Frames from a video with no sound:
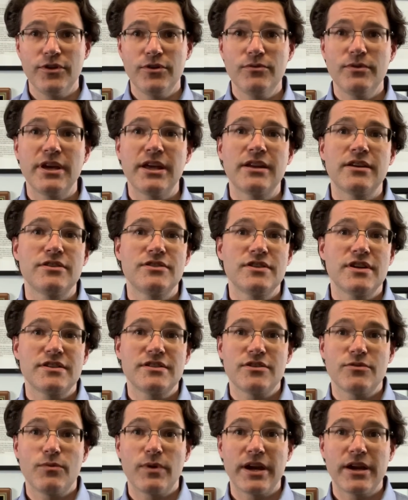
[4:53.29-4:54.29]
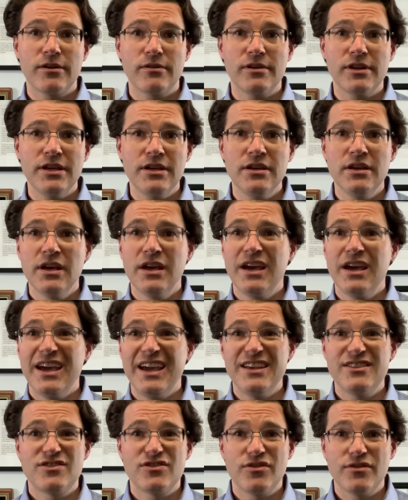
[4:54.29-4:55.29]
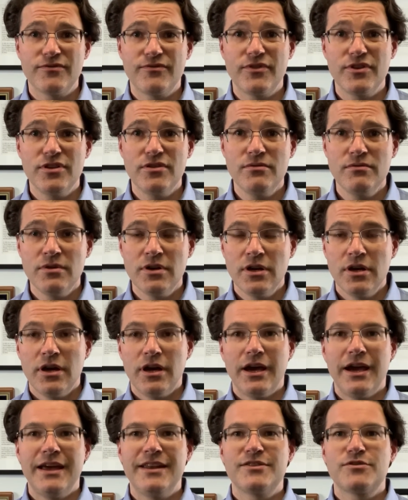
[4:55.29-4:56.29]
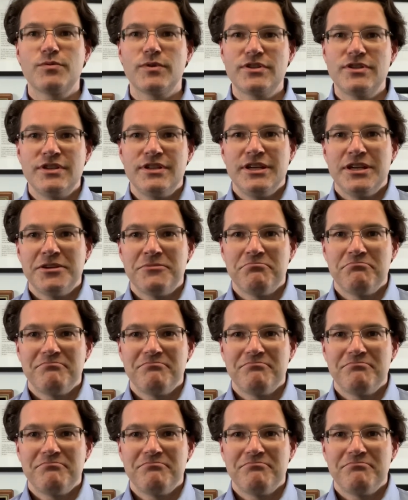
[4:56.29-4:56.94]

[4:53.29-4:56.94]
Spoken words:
Getting adjusted regularly, it's good for you, and it's what you need.